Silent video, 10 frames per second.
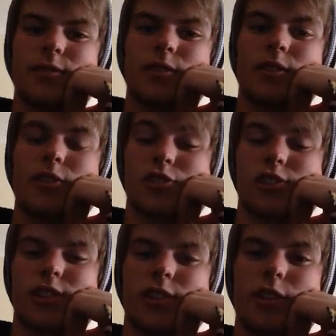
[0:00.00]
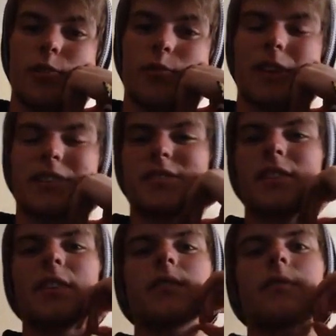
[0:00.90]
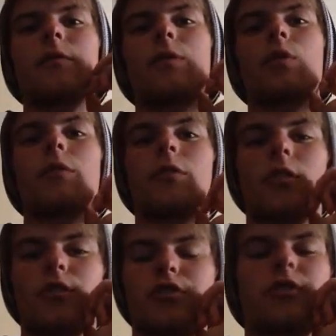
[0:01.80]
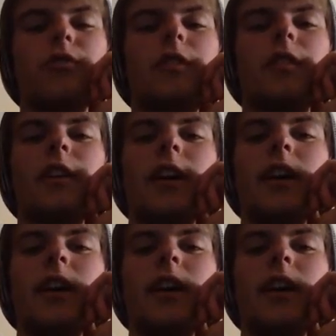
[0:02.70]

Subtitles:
largely known magazine for the rock genre,